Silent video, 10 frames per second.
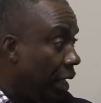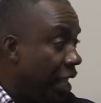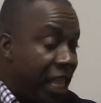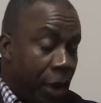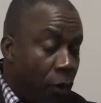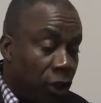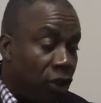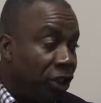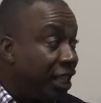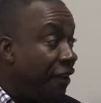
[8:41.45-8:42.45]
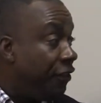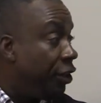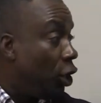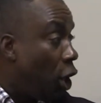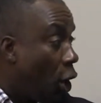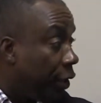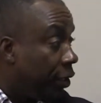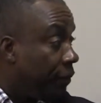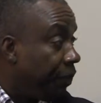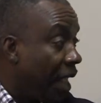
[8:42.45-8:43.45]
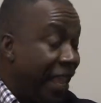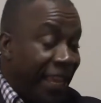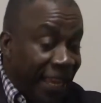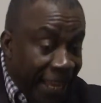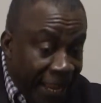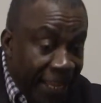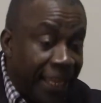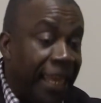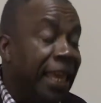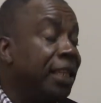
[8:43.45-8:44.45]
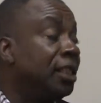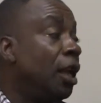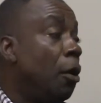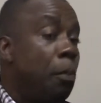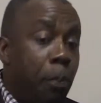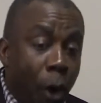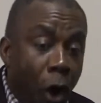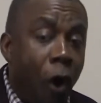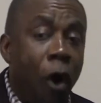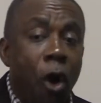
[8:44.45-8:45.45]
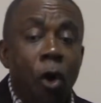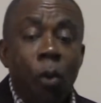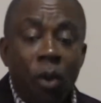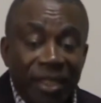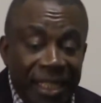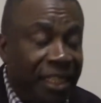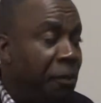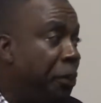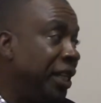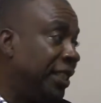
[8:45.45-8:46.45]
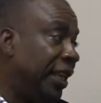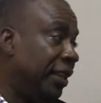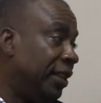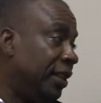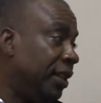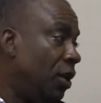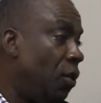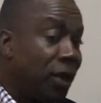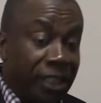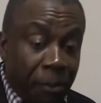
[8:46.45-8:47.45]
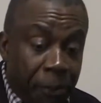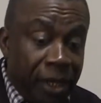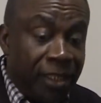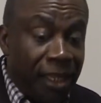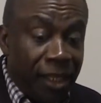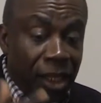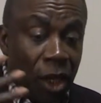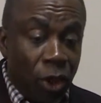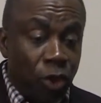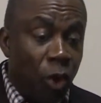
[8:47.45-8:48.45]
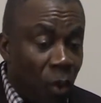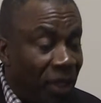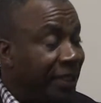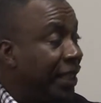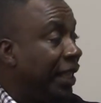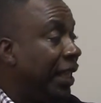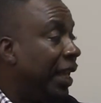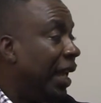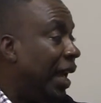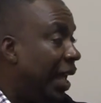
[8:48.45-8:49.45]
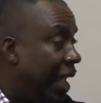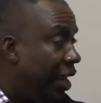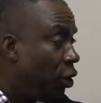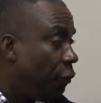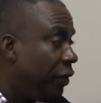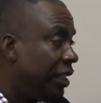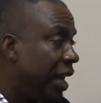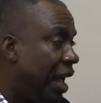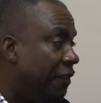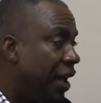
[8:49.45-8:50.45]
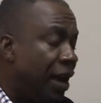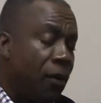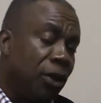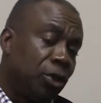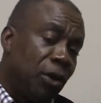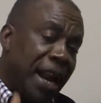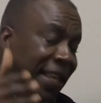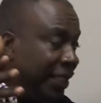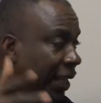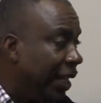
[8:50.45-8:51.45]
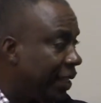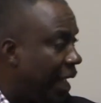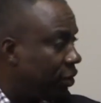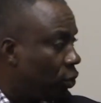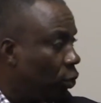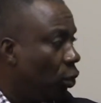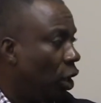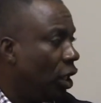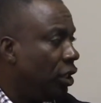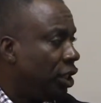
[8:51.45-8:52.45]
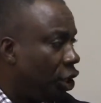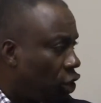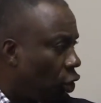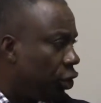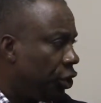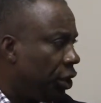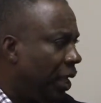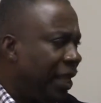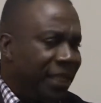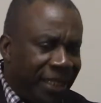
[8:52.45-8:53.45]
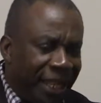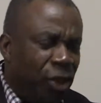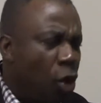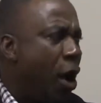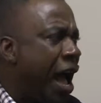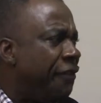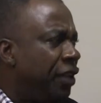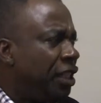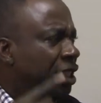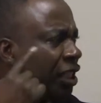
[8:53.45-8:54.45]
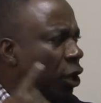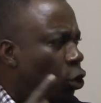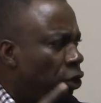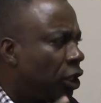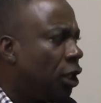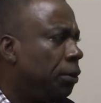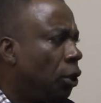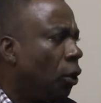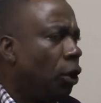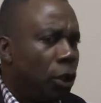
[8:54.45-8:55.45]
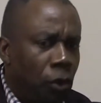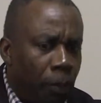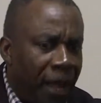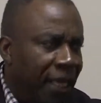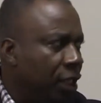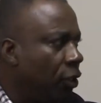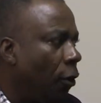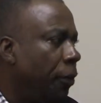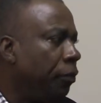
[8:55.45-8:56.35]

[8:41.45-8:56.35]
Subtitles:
He was just serving the Lord. In any case, Paul was in the prison, was imprisoned towards the end of his life, and was writing letters to the churches. They don't have a single scripture to back it up.